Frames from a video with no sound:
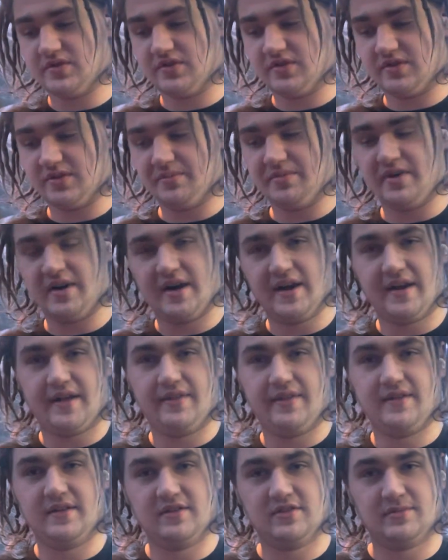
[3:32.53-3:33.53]
apply it on
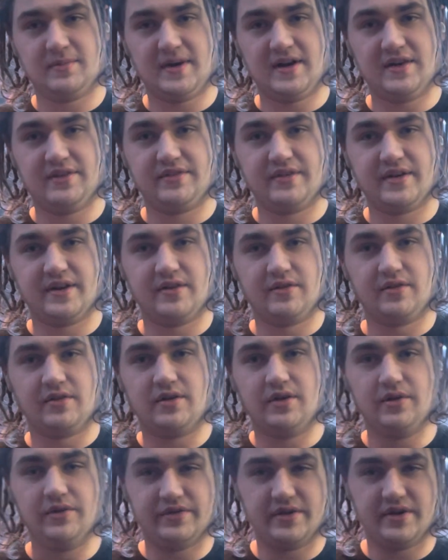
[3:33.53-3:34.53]
these spots. They don't
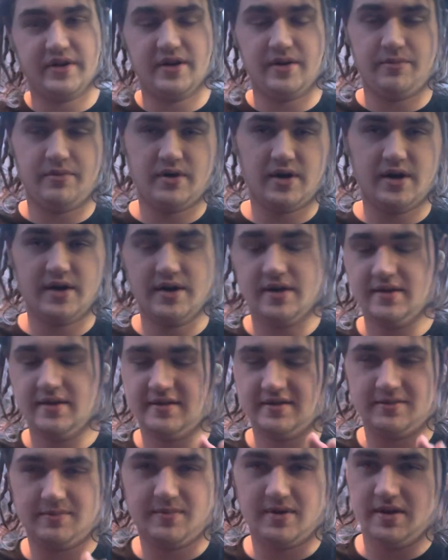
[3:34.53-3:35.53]
close it and apply it.
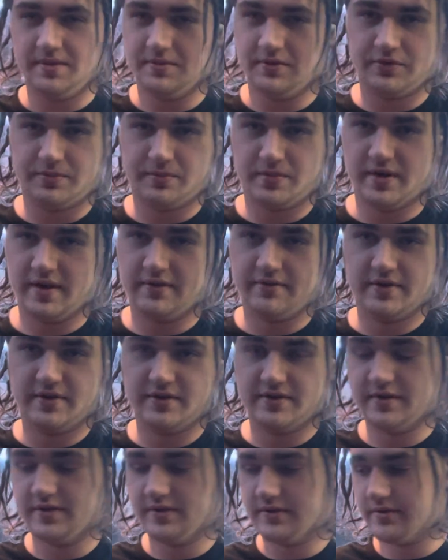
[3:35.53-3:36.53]
It's people's
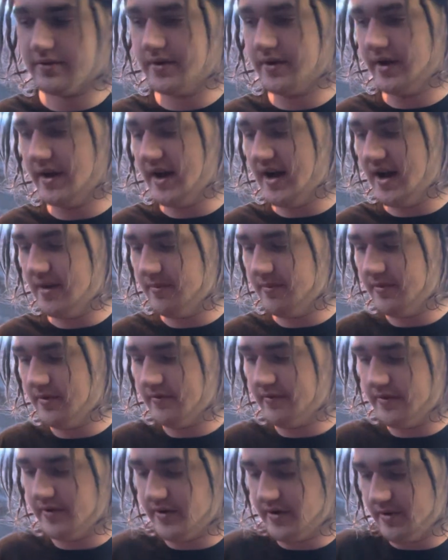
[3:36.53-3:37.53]
preferences, really. I
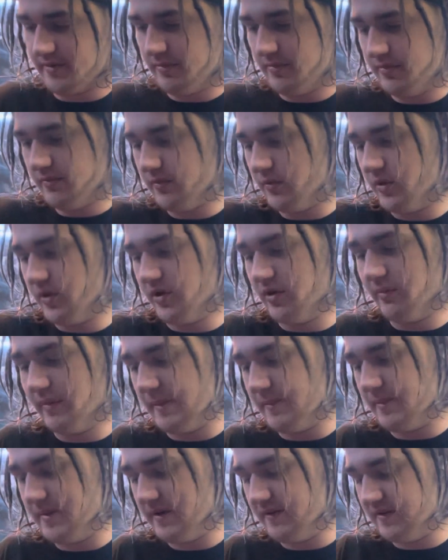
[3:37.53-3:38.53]
prefer to oil my
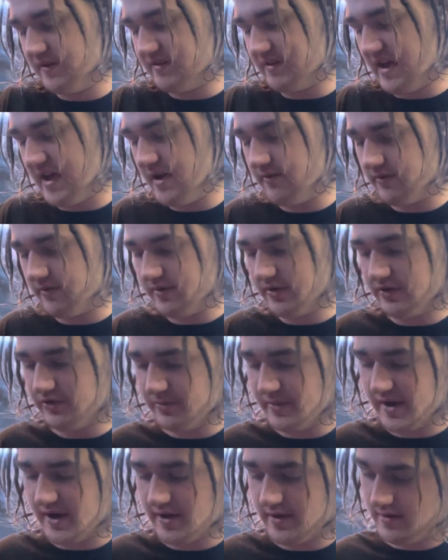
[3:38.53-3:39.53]
pivots every
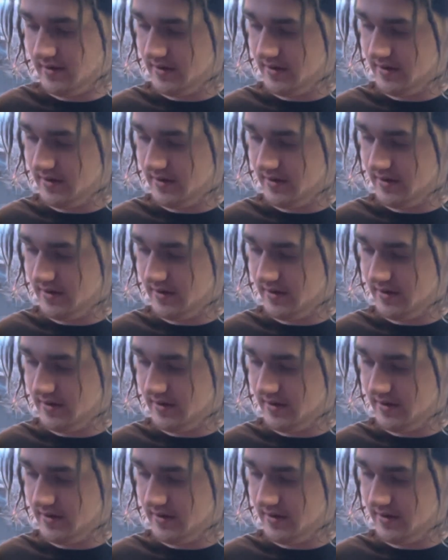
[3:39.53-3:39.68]
spot.